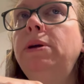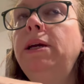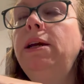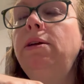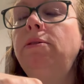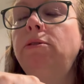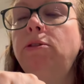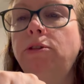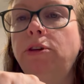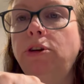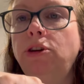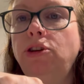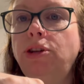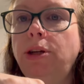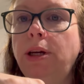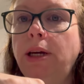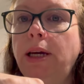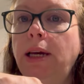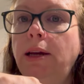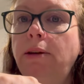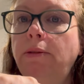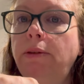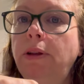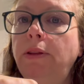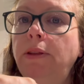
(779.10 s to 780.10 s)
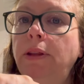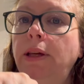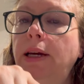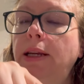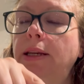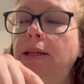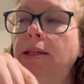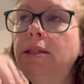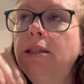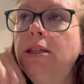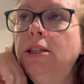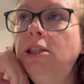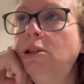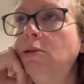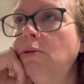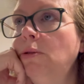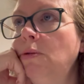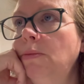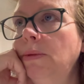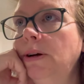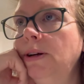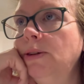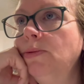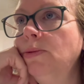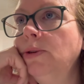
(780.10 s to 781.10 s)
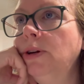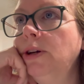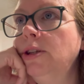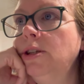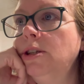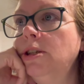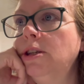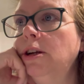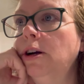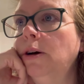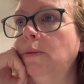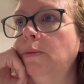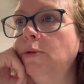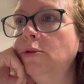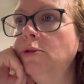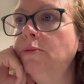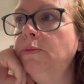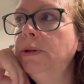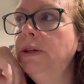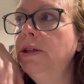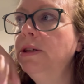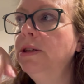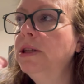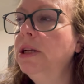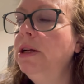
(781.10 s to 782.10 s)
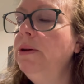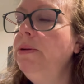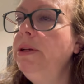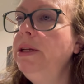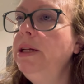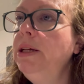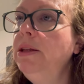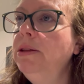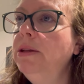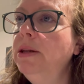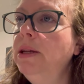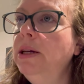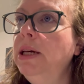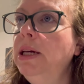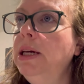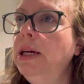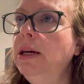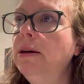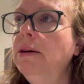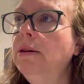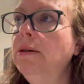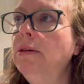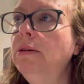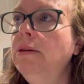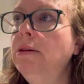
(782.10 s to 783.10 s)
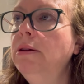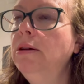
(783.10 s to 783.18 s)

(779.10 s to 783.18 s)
here and crochet here, and in the end I said to her, we might as well go to Starbucks because Chloe and Ethan are here,